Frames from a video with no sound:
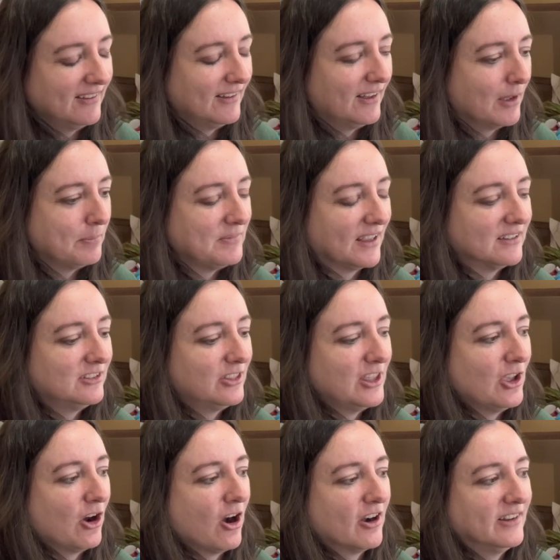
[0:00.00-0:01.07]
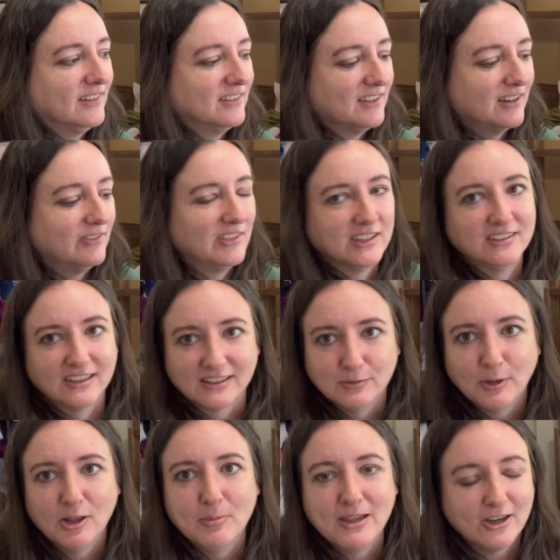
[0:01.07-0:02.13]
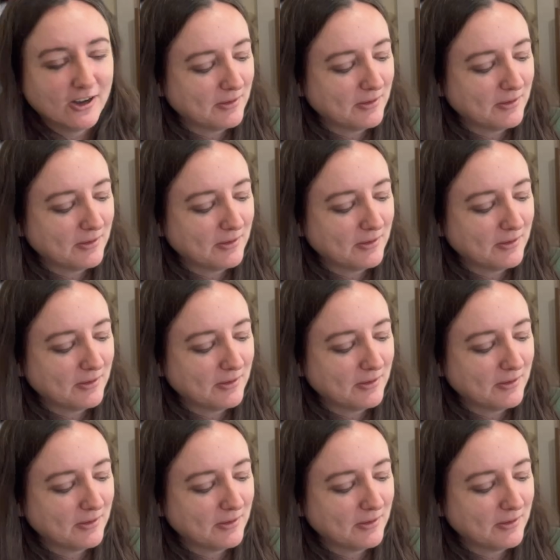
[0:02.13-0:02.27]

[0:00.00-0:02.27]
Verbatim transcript: up next to the yarn instead of the six millimeter.